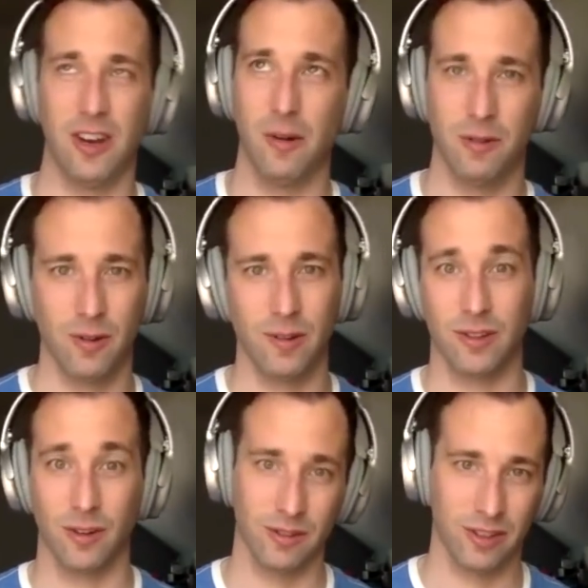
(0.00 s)
doing
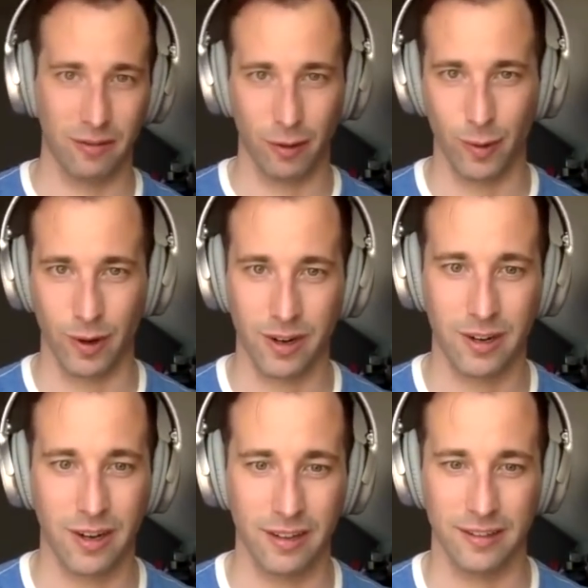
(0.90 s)
surface level work
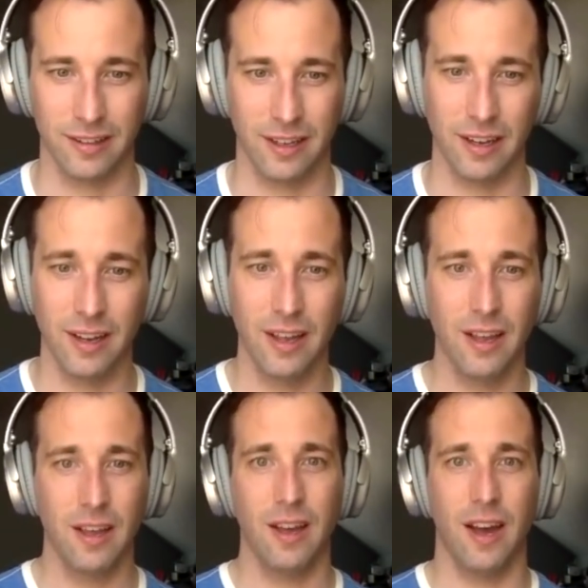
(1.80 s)
constantly.
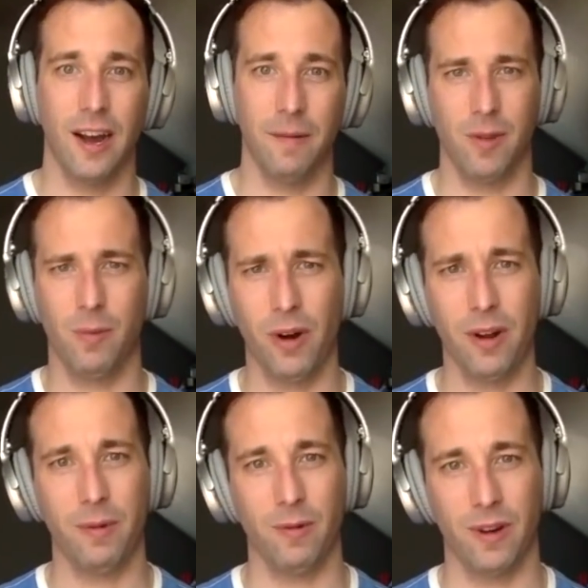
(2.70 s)
You brought
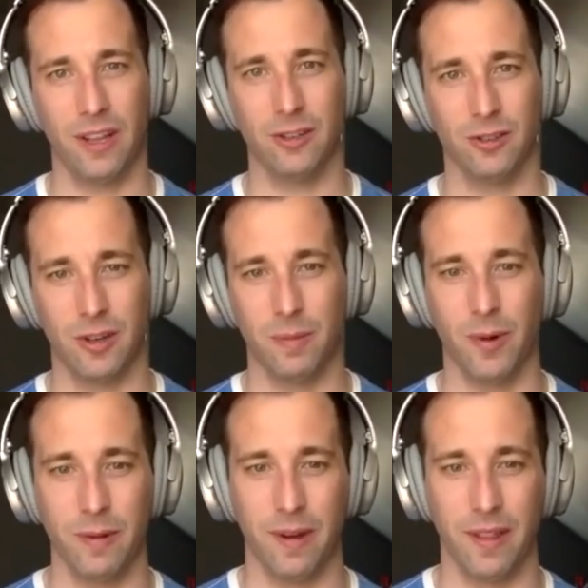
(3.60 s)
up a really interesting
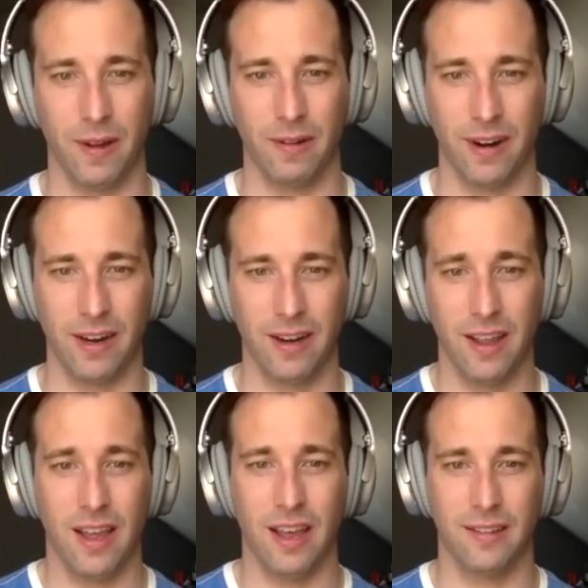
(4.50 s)
point, by the way, right?
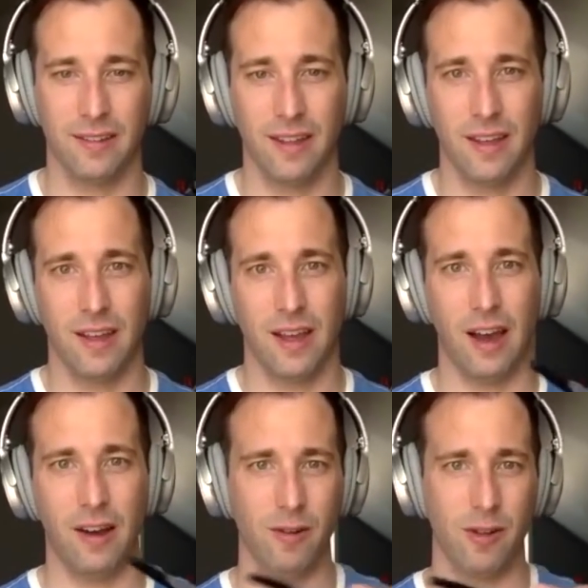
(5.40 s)
It's
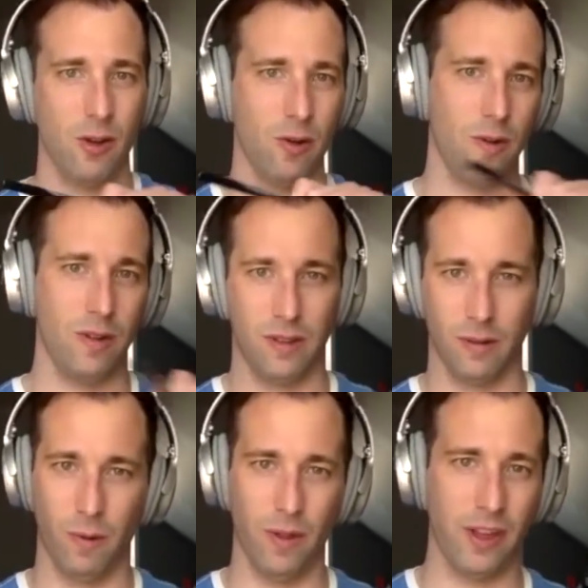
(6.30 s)
the
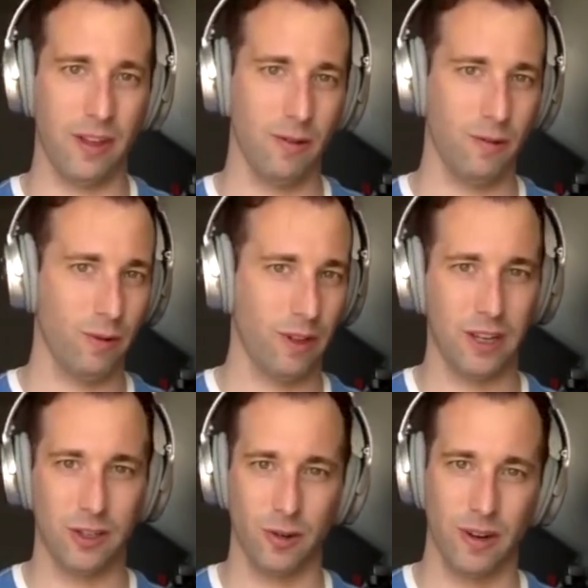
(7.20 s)
one thing you really
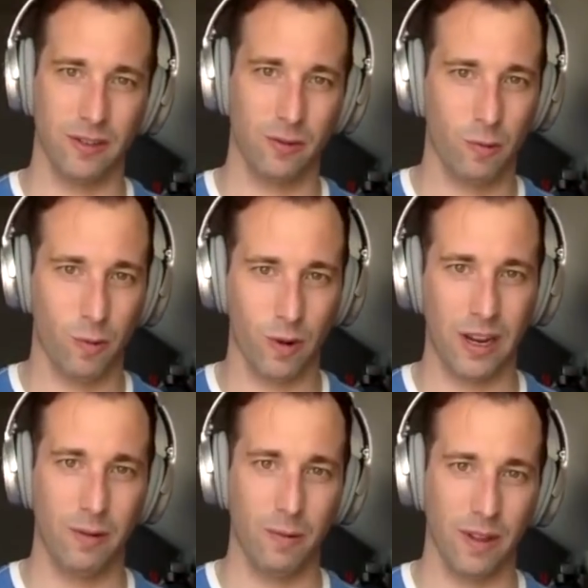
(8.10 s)
enjoy is
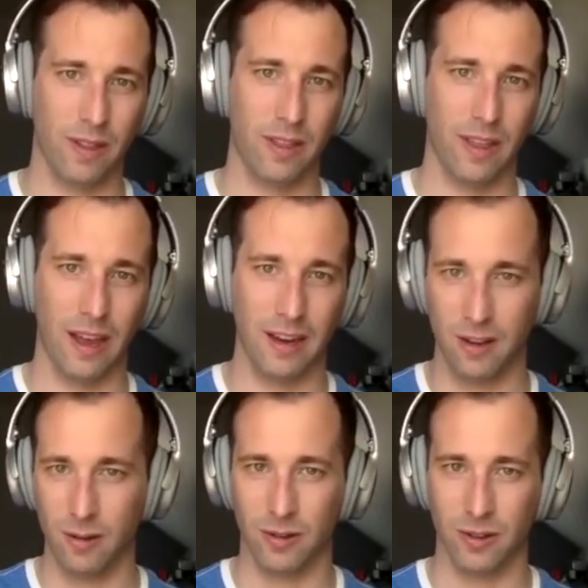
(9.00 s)
working with the end
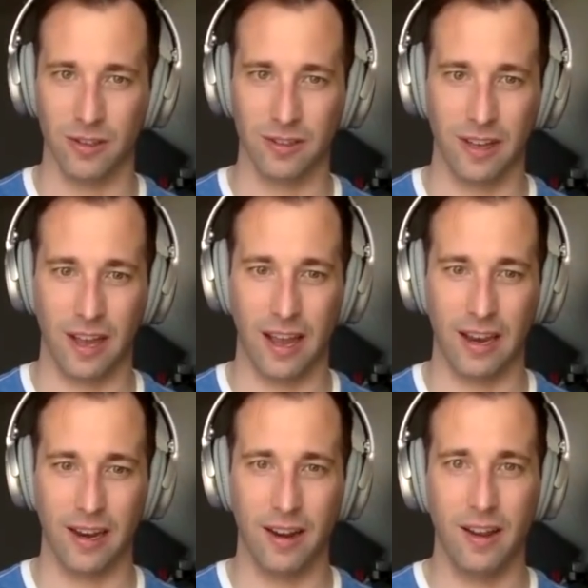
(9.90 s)
users,
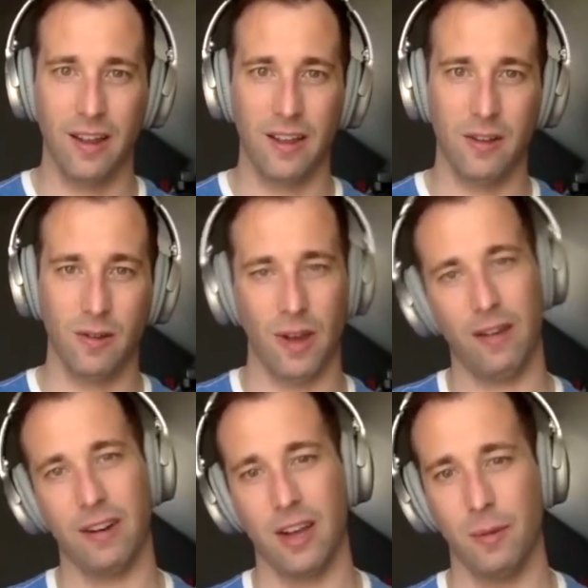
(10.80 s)
and you
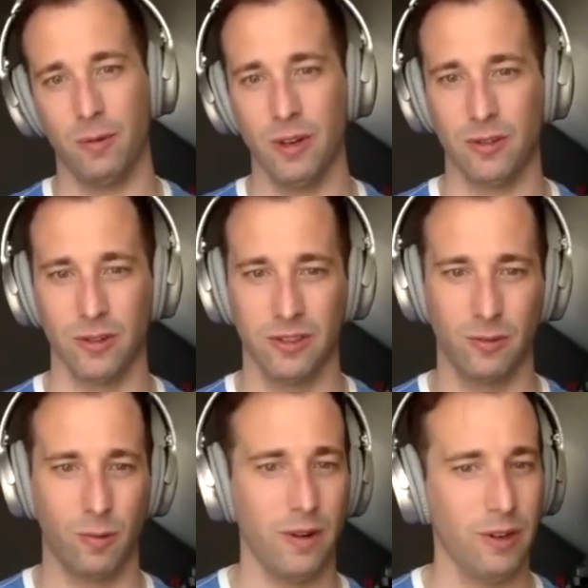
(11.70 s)
had a couple
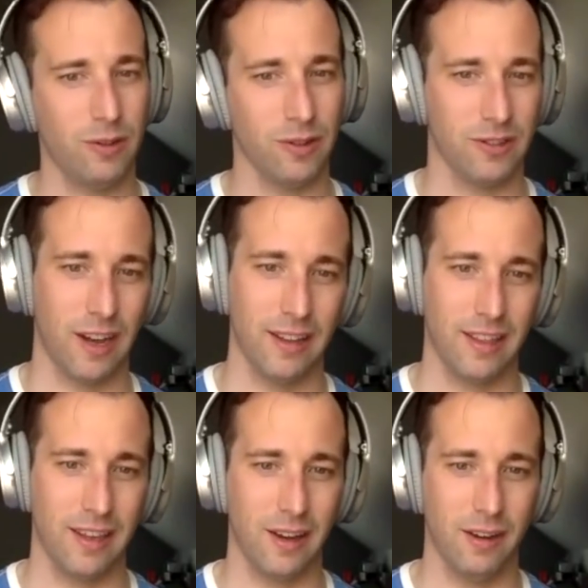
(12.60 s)
resources. One resource I
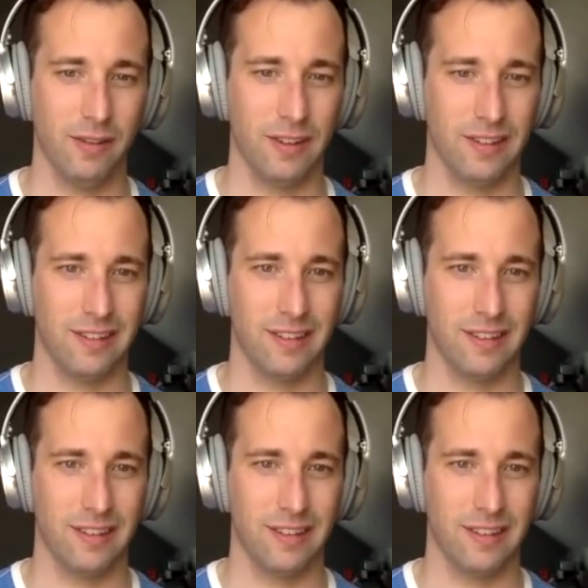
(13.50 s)
think of is